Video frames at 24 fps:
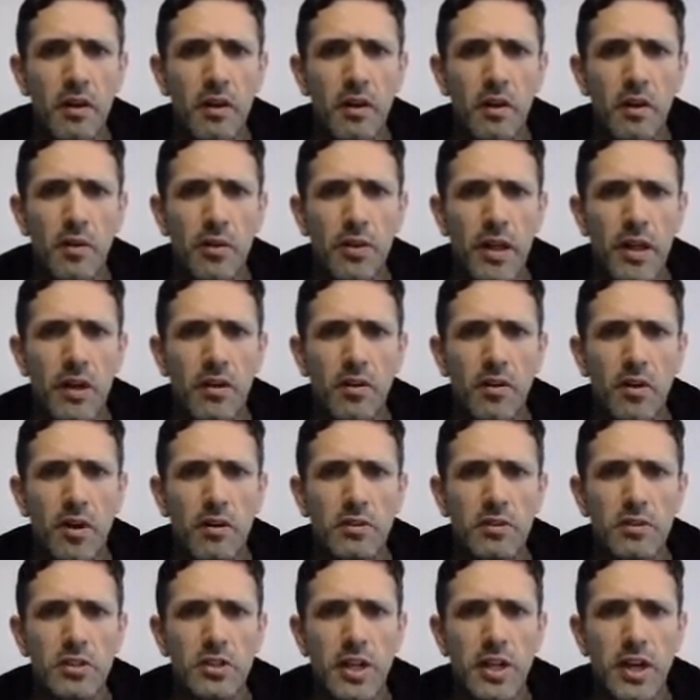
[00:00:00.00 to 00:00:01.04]
without
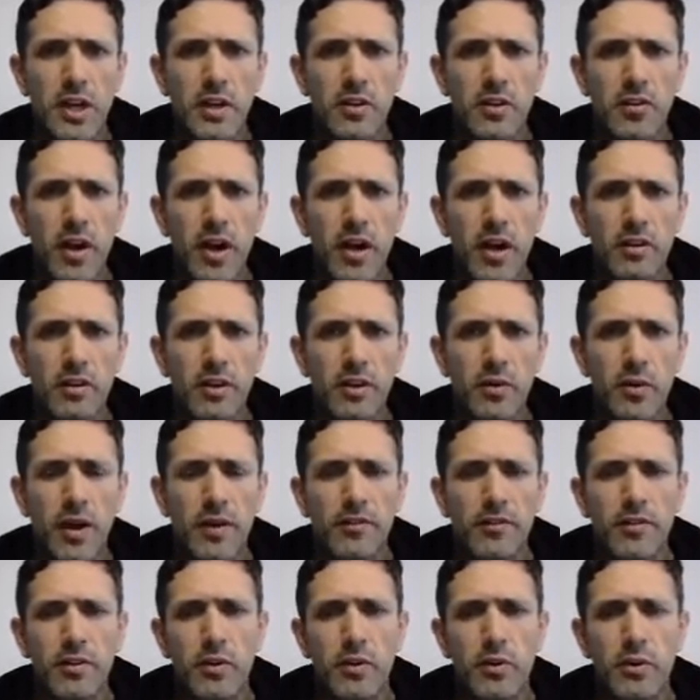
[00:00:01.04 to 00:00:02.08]
loss of generality, we
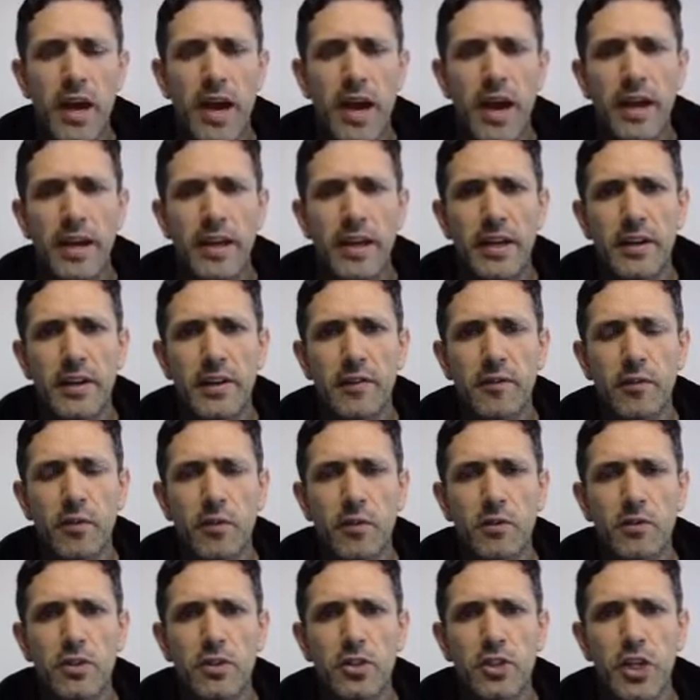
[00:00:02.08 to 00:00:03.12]
have two dyadic
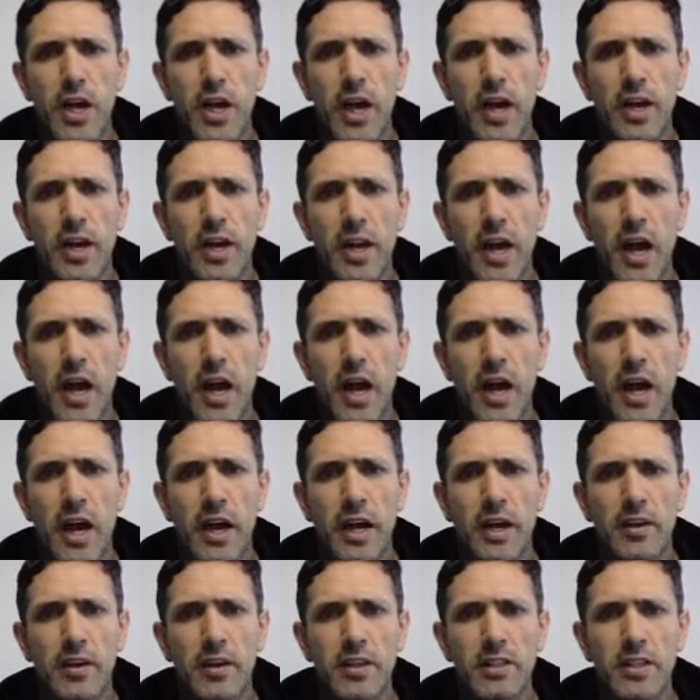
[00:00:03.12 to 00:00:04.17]
intervals, j and I,
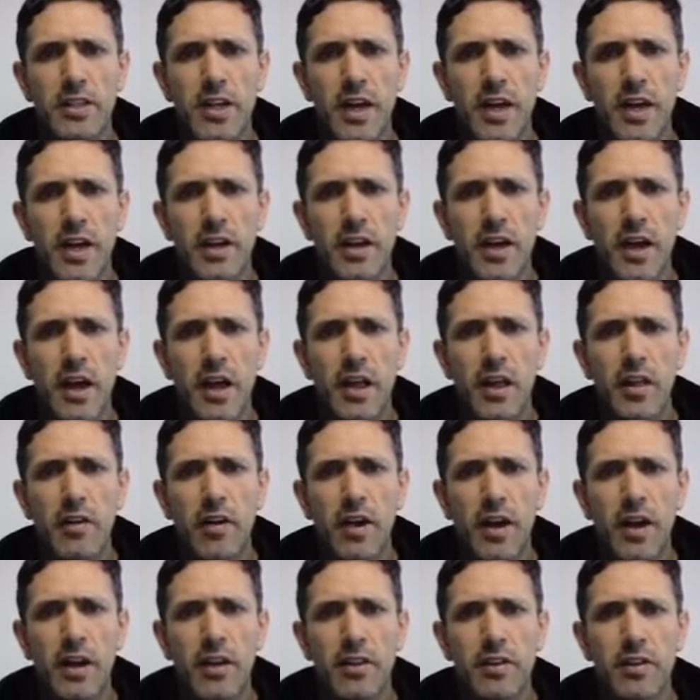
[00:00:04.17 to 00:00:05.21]
and let's say
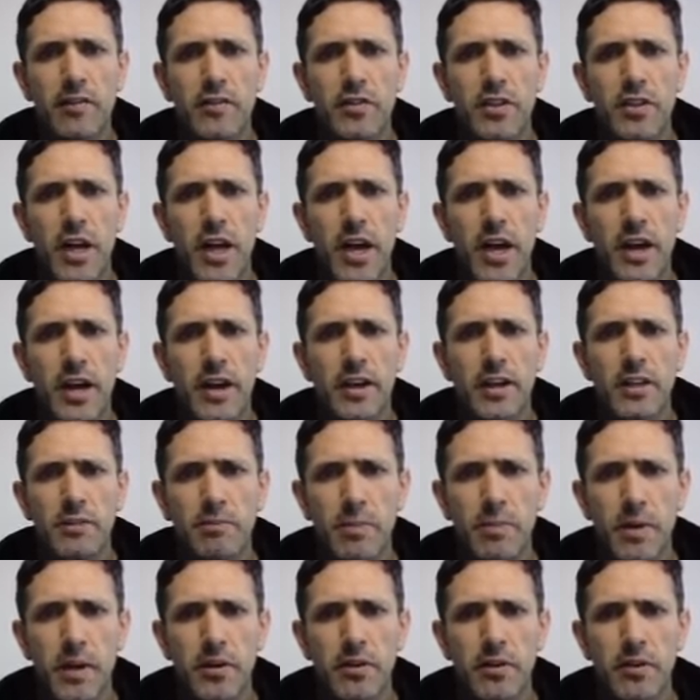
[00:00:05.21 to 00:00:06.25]
length of j is
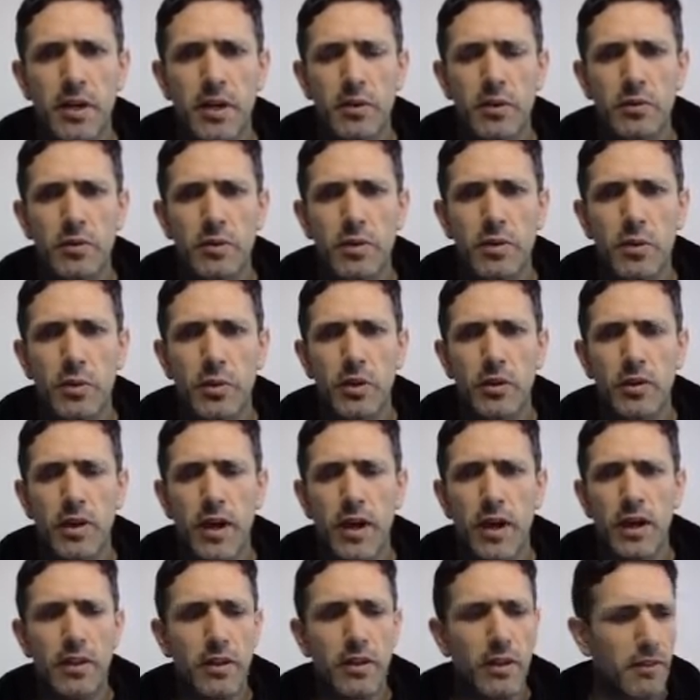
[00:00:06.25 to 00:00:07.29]
bigger or equal to the
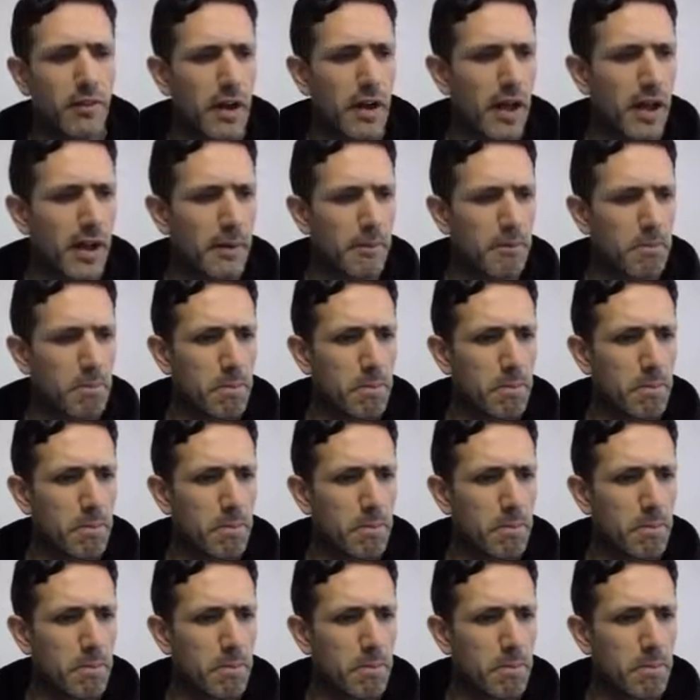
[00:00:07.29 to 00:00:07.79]
length of I.